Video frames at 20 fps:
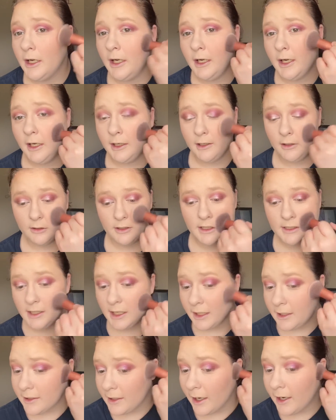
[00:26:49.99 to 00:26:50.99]
And I'll just
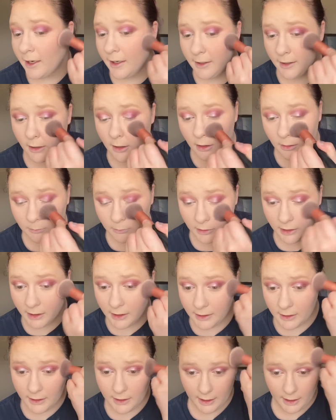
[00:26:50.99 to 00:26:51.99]
take that and I'll
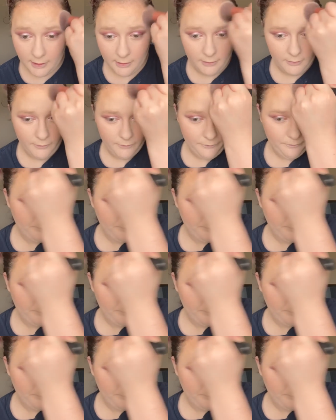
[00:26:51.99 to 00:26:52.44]
blend it out